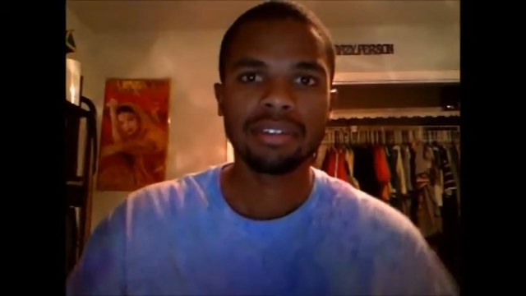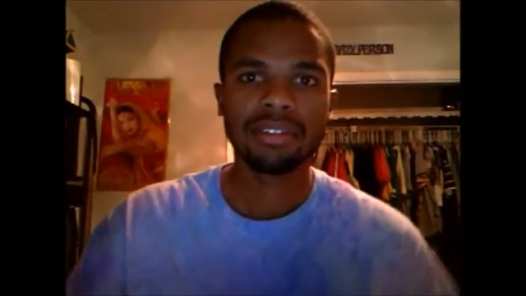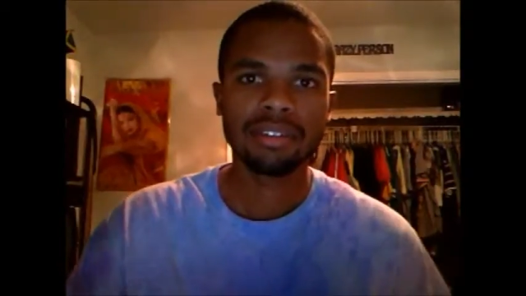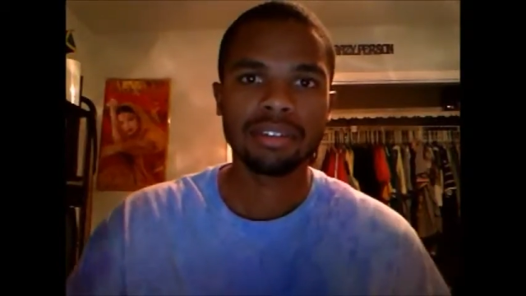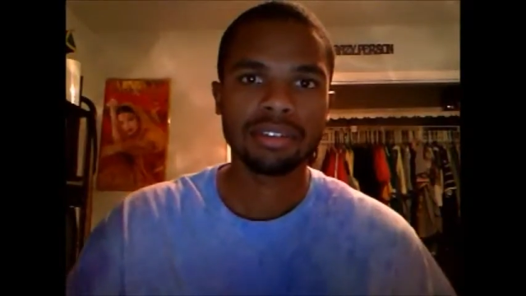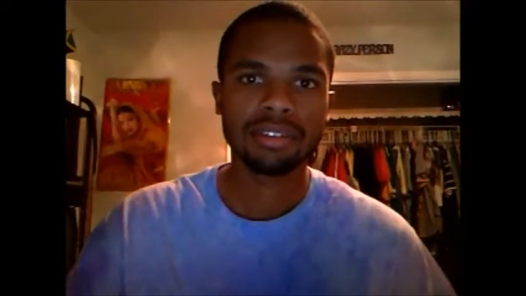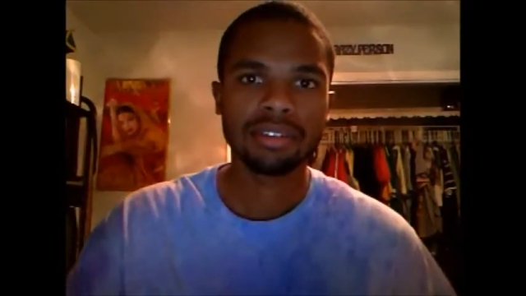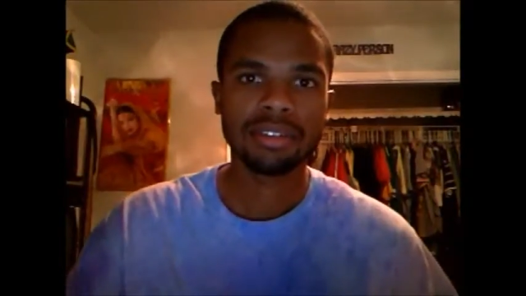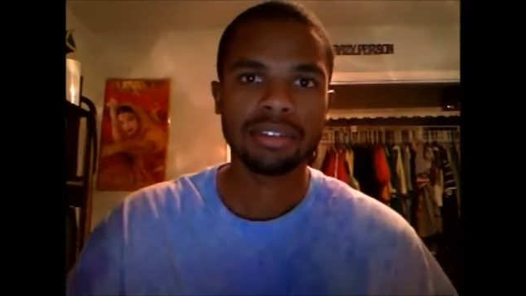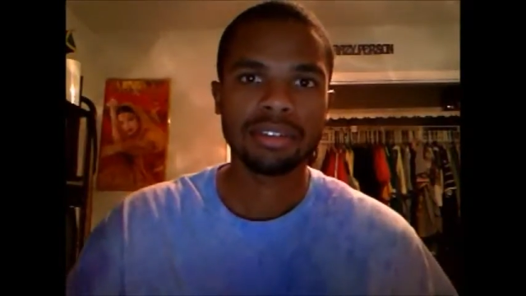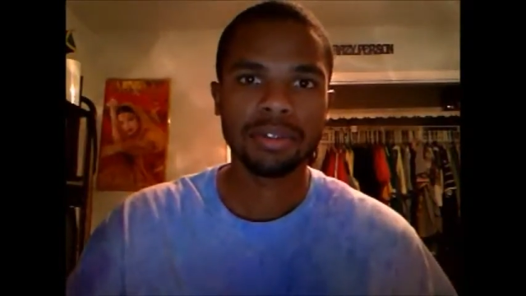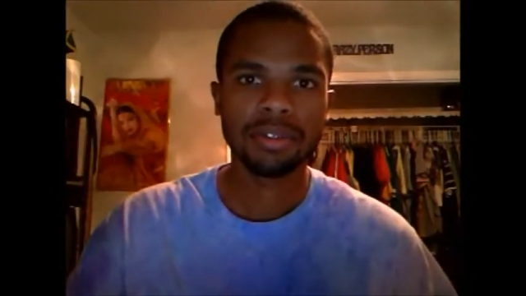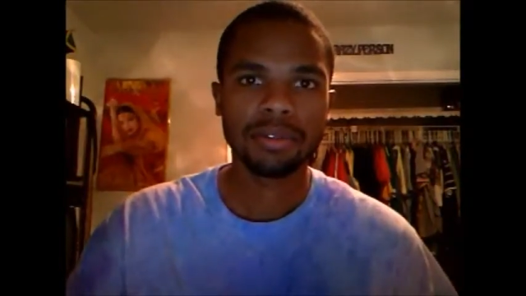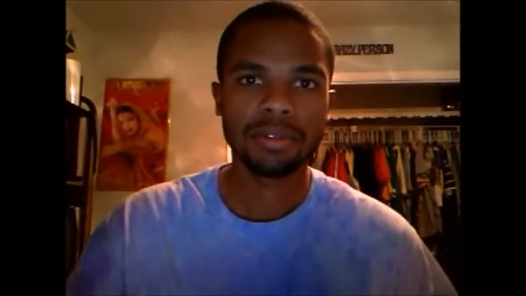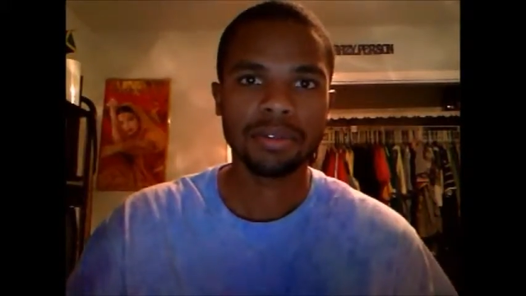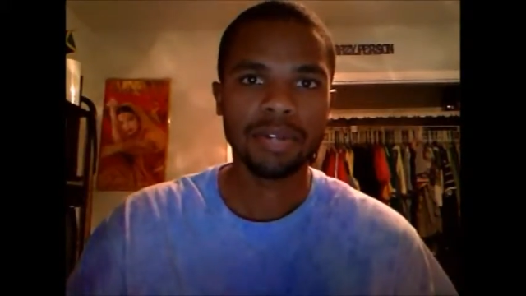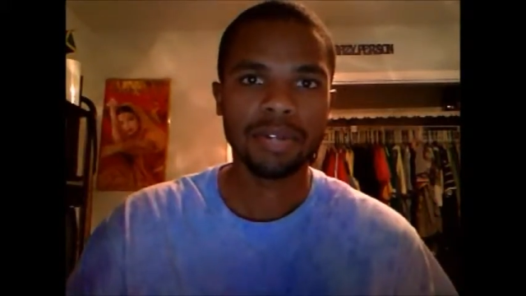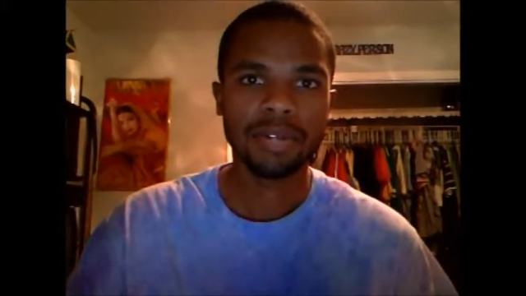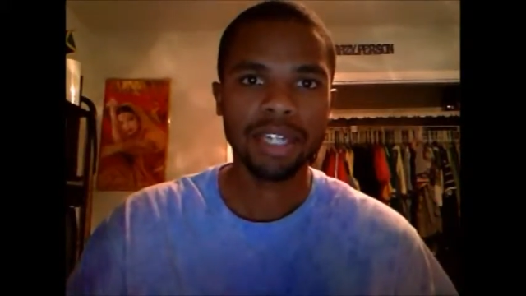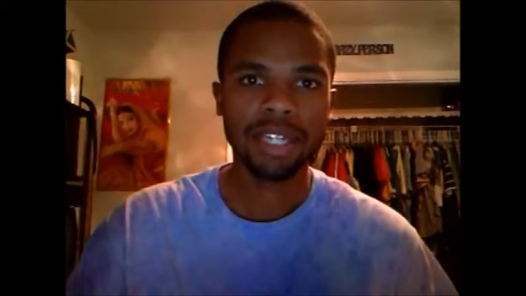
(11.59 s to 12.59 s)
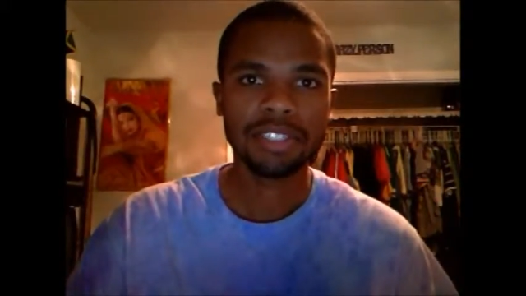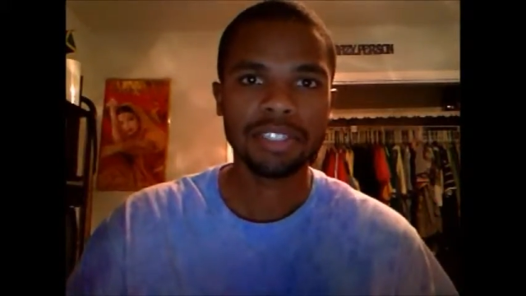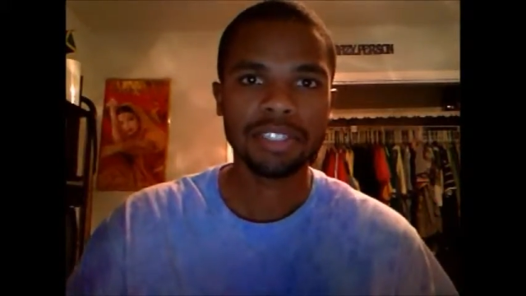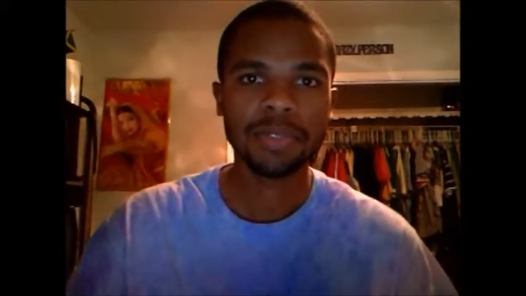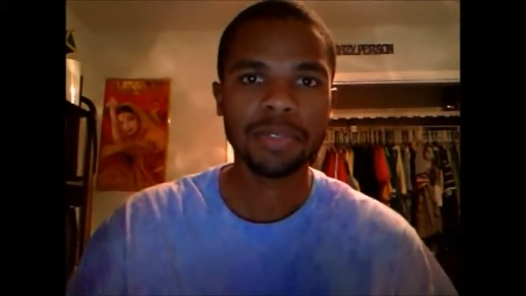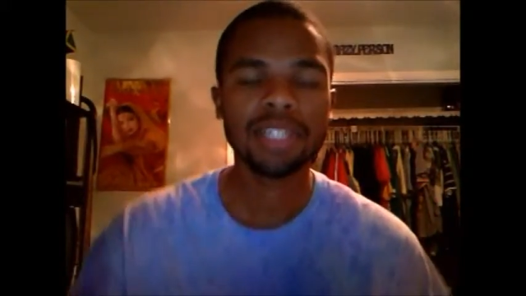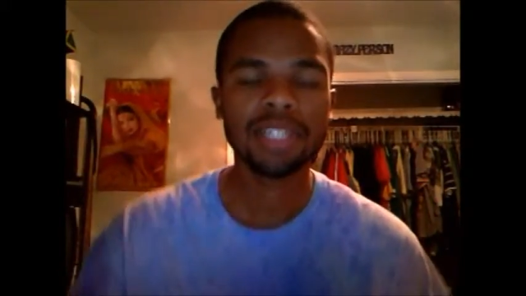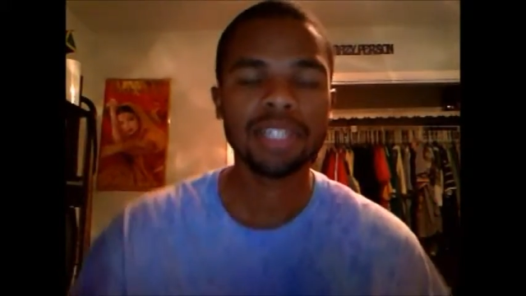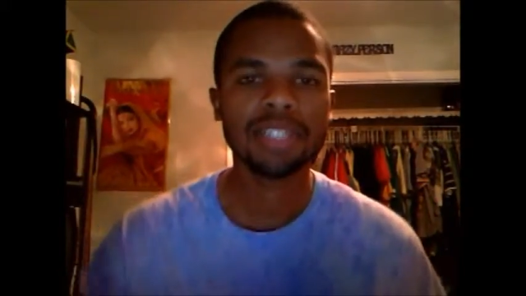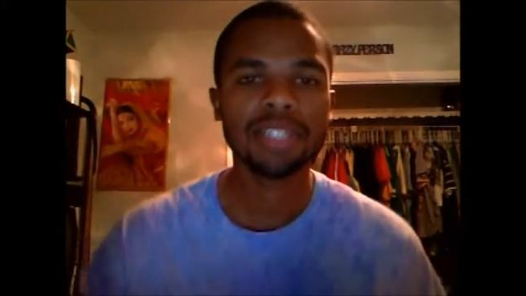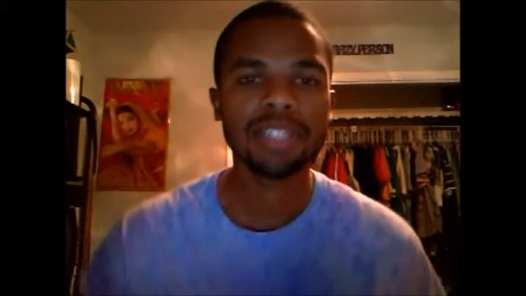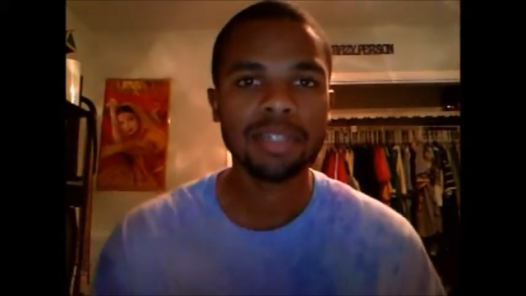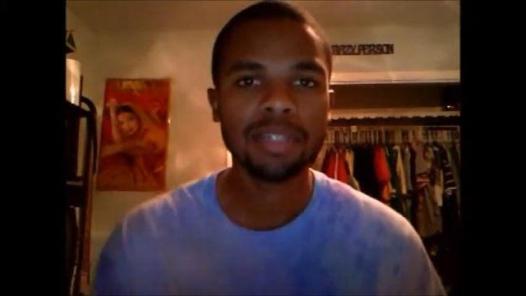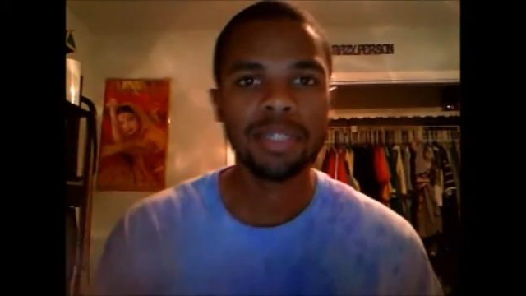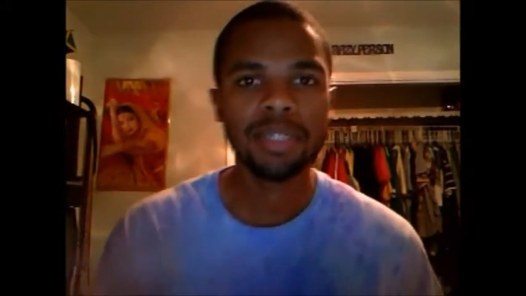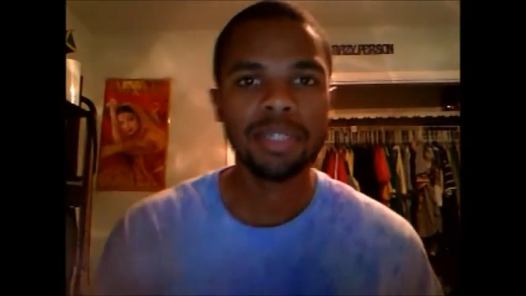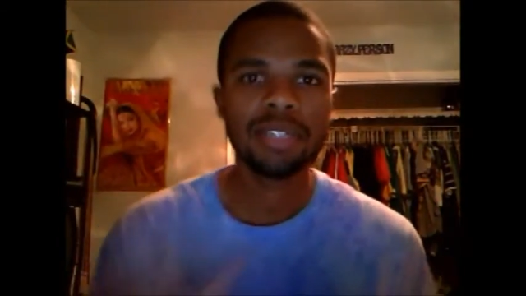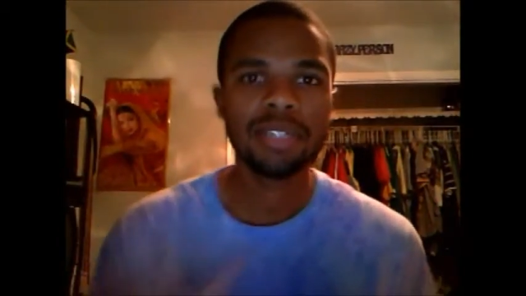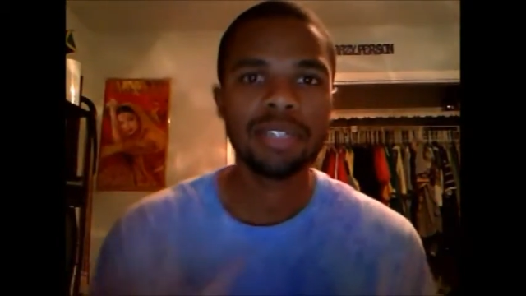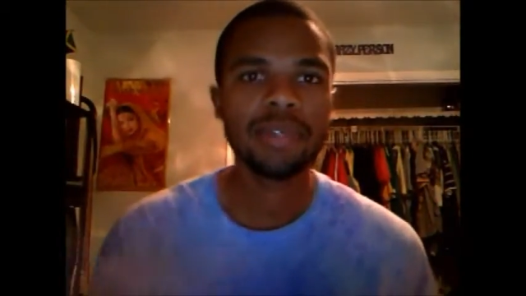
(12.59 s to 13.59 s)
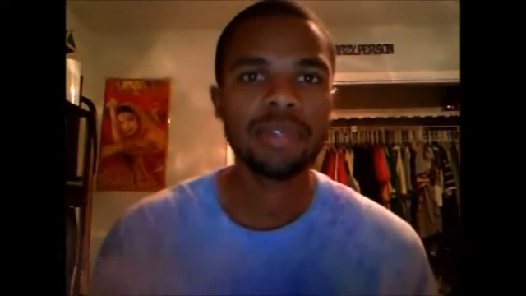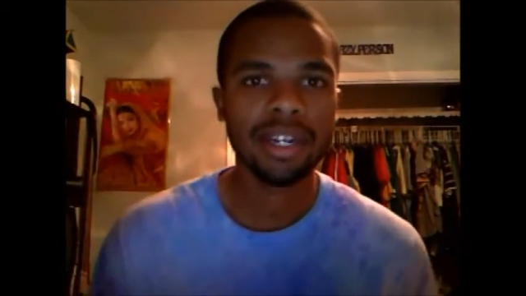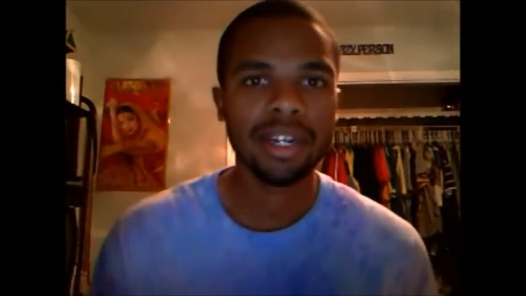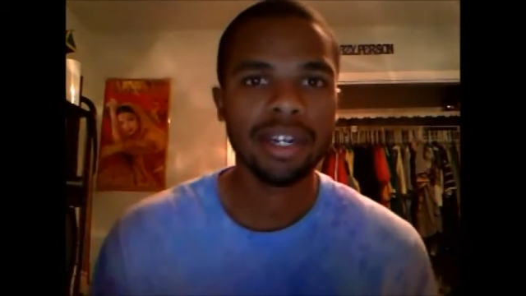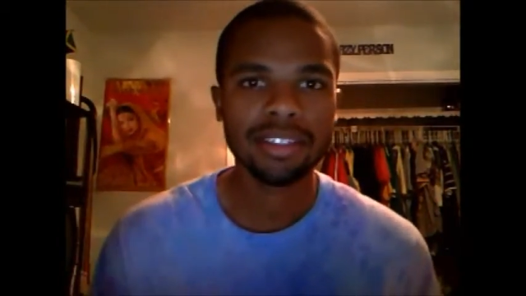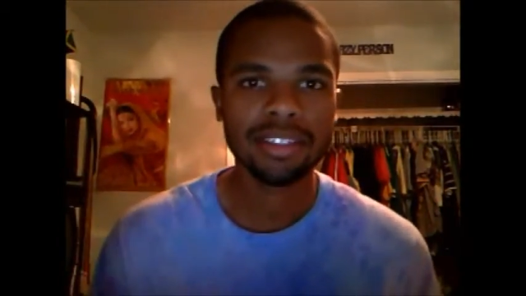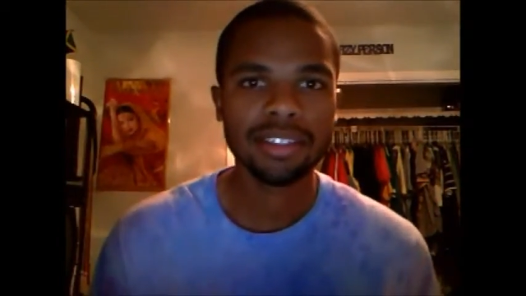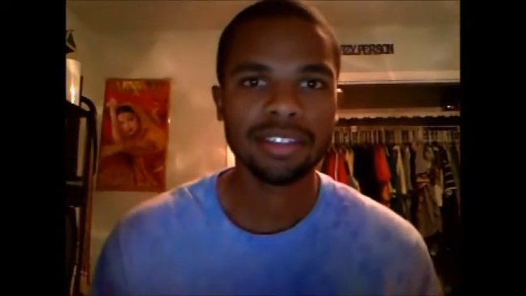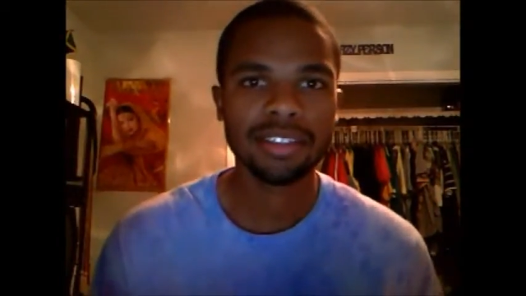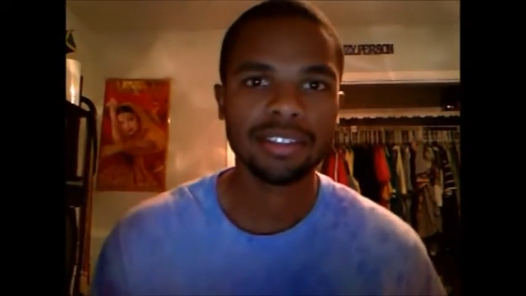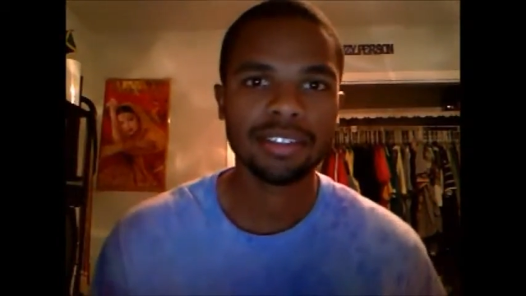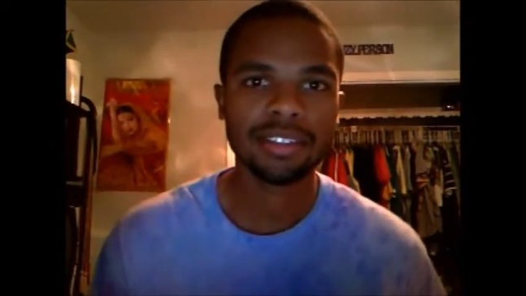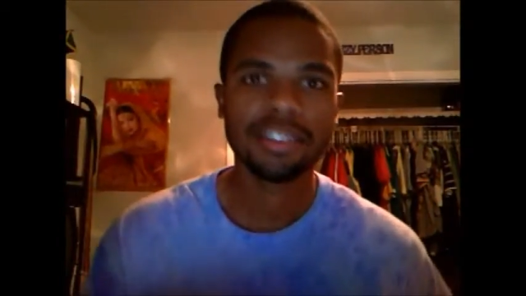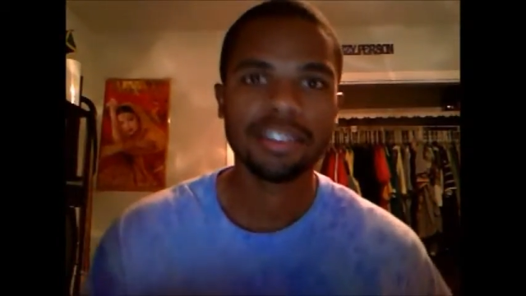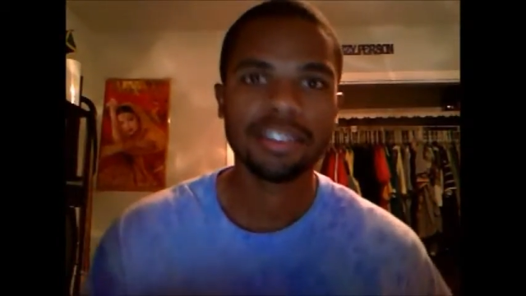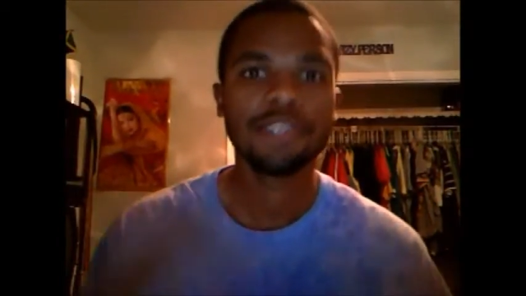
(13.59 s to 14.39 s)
so I just wanted to update you guys on